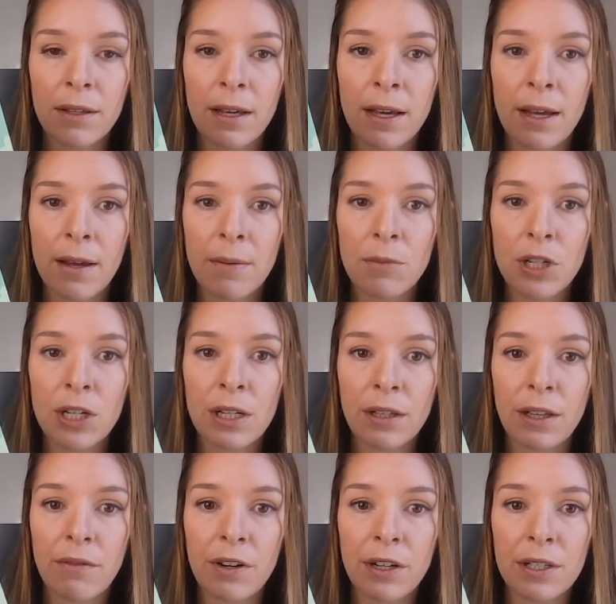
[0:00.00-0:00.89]
Um, she
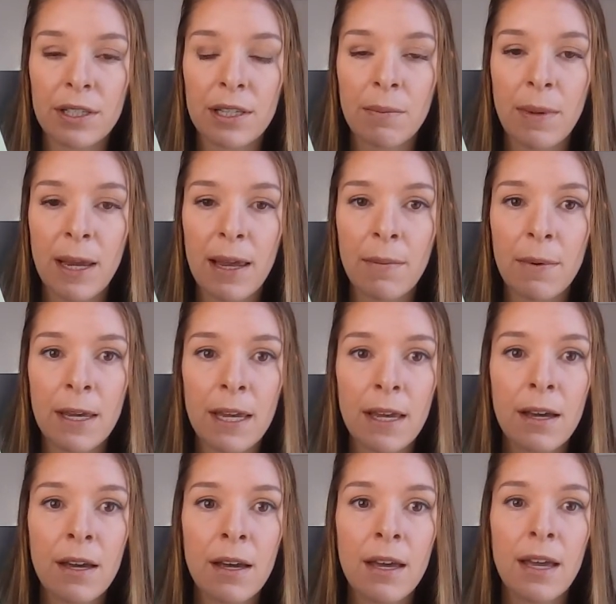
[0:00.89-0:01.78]
delivers the
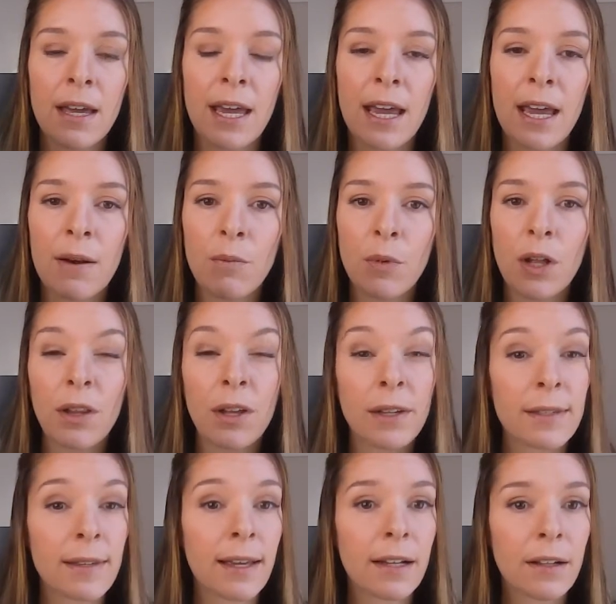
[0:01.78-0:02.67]
baby in what
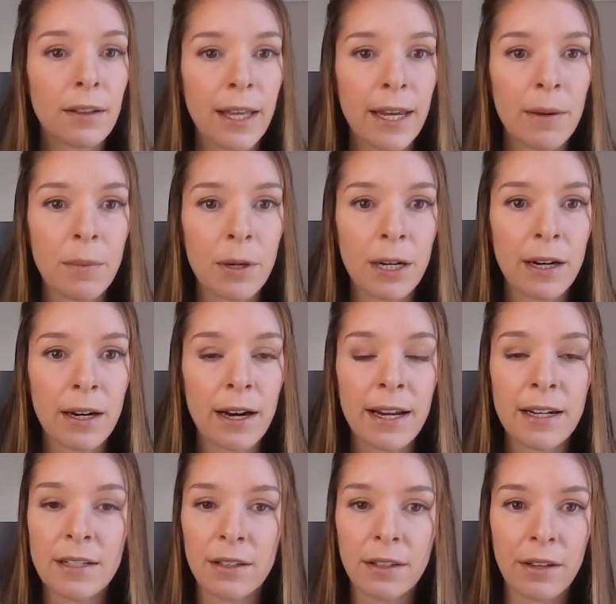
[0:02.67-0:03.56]
looks like a labor
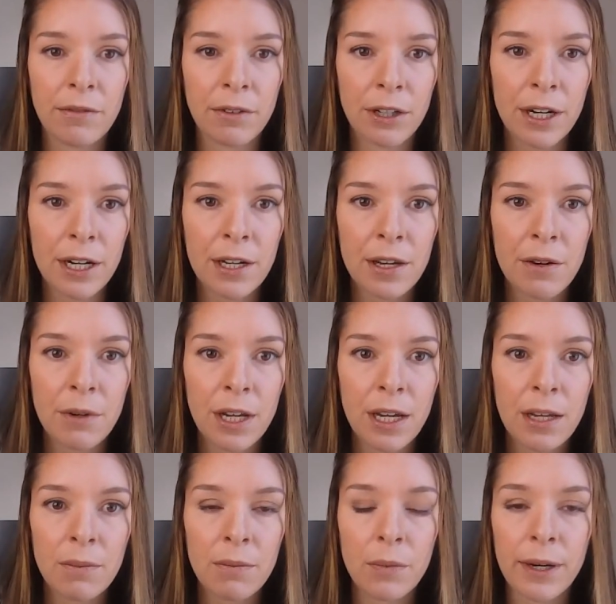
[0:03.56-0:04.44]
and delivery
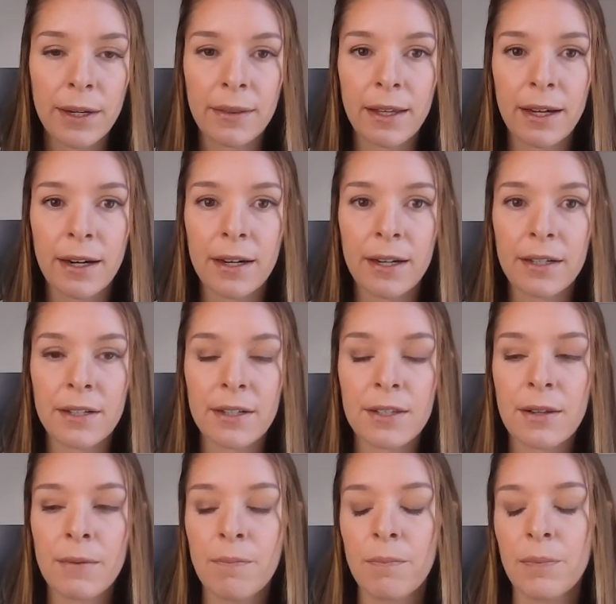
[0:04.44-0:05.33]
unit where
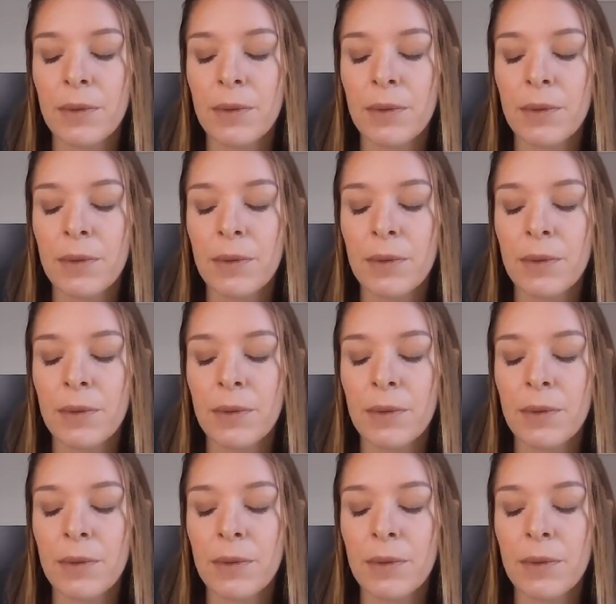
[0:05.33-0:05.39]
there's